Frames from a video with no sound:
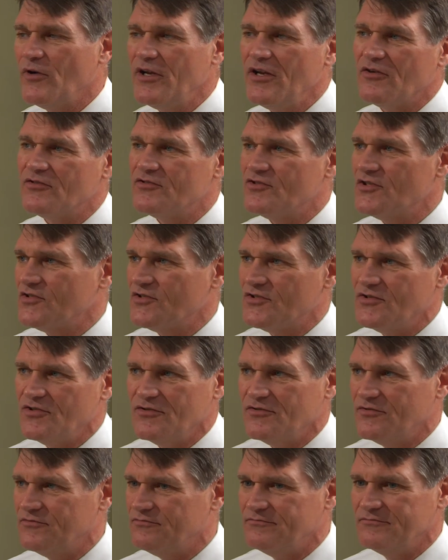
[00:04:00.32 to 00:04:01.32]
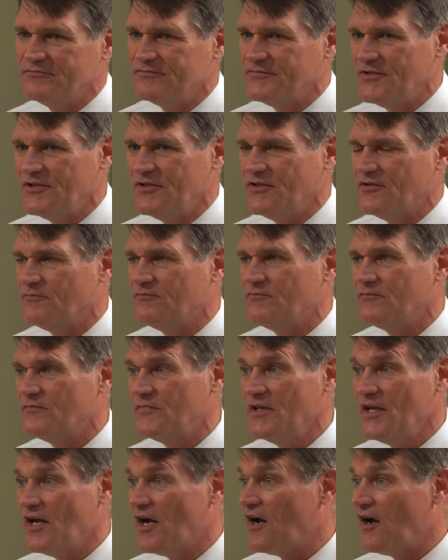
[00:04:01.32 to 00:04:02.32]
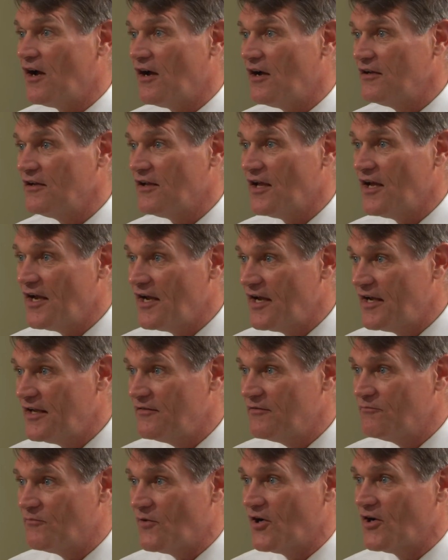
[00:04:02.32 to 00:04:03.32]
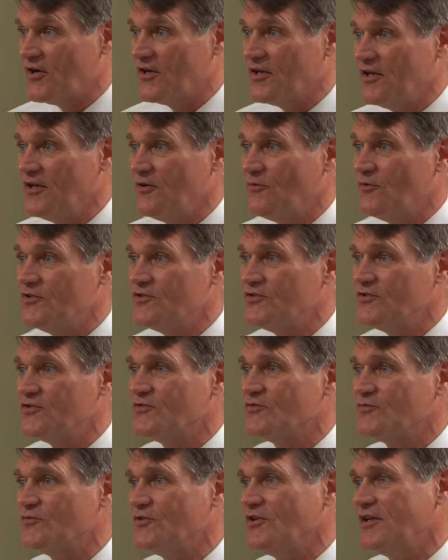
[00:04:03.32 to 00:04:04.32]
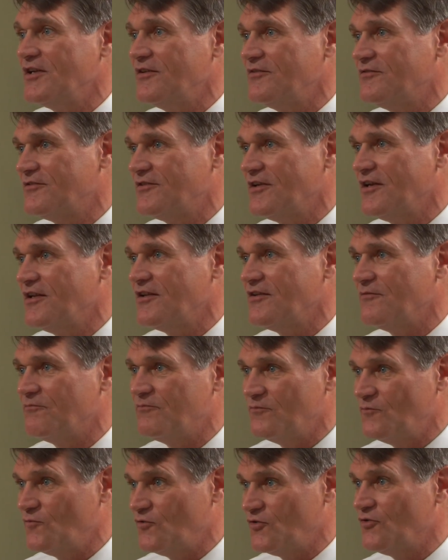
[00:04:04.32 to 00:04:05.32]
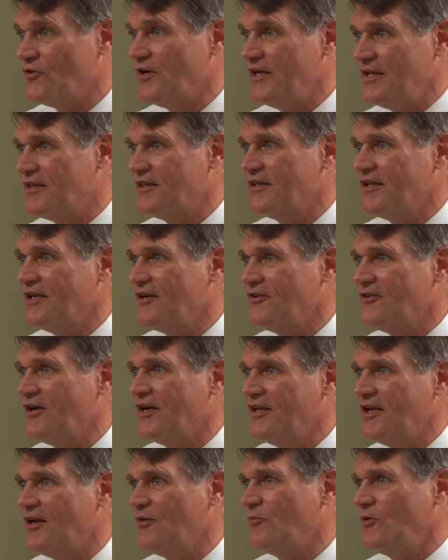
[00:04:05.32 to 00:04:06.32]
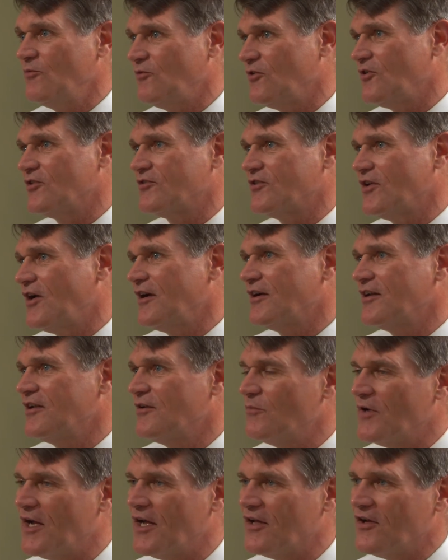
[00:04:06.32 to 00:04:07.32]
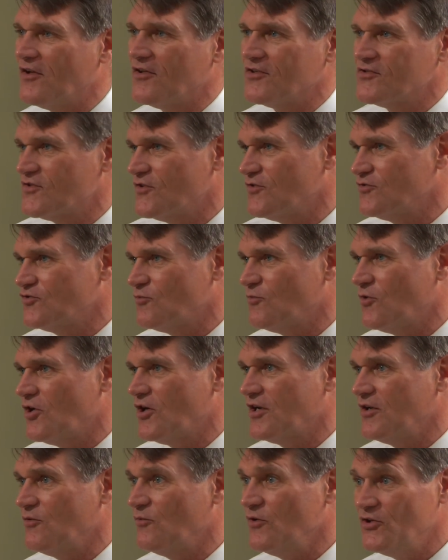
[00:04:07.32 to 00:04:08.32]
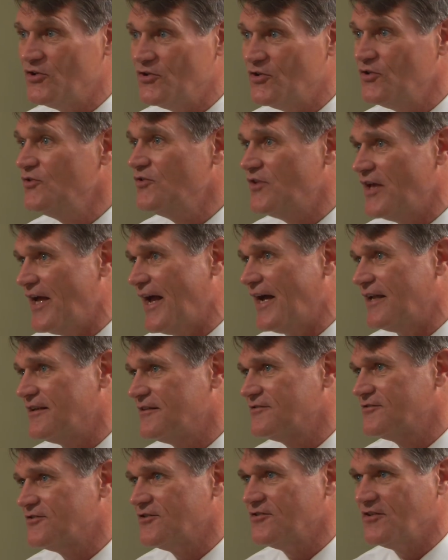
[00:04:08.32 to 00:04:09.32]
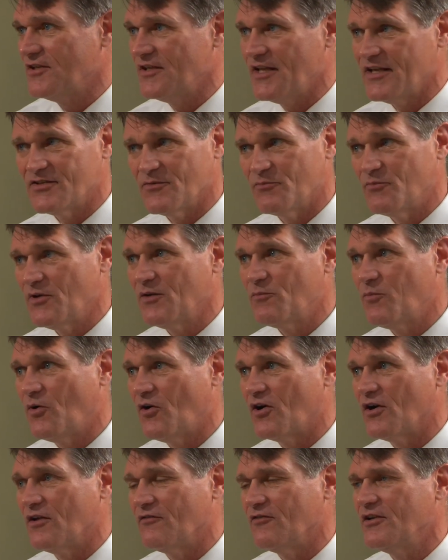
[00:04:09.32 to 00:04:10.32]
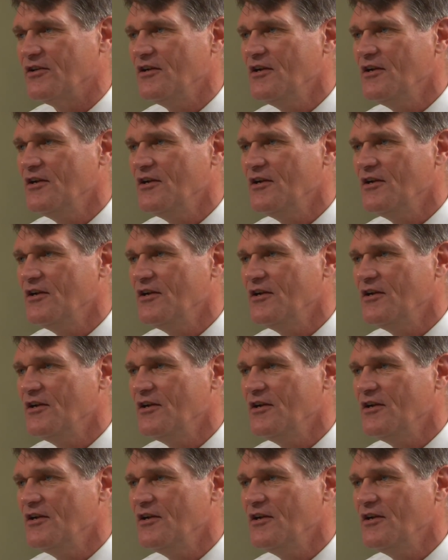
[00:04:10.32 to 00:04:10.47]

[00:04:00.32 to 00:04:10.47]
don't just do online marketing, which is really kind of the great thing right now. People are talking about all the social marketing. We do that, certainly that's a big part of it,